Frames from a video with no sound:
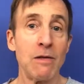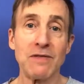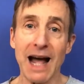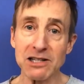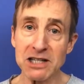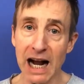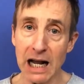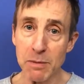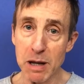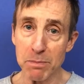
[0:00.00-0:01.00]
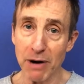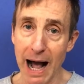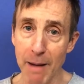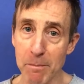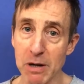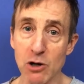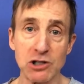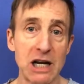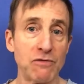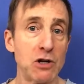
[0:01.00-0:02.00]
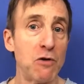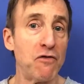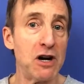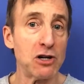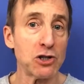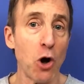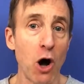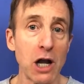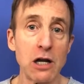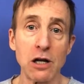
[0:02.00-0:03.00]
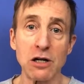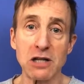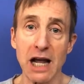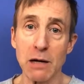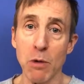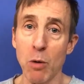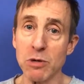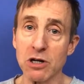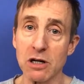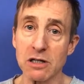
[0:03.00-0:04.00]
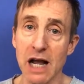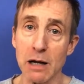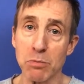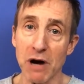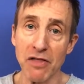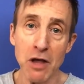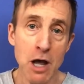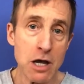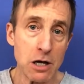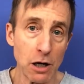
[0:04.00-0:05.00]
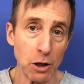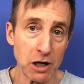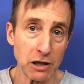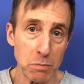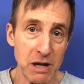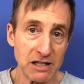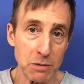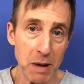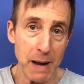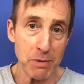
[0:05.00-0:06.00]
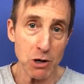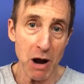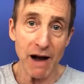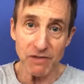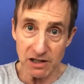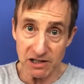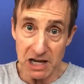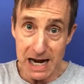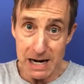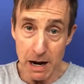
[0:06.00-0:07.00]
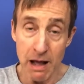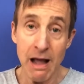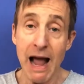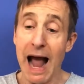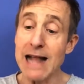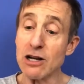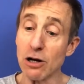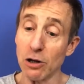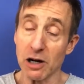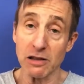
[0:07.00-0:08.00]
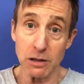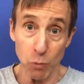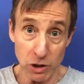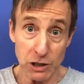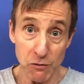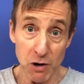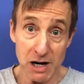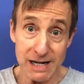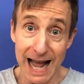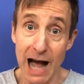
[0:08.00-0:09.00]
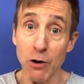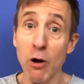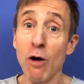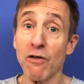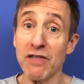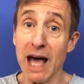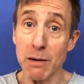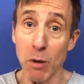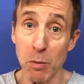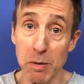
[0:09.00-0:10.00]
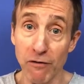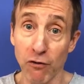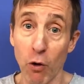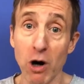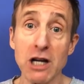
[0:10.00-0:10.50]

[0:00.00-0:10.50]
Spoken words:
That's not going to be a problem, because after you finish talking, you're going to take a moment, you're going to take a breath, you're going to look at the piece of paper you have, the scene, and you're going to look at what you've written down for that moment before.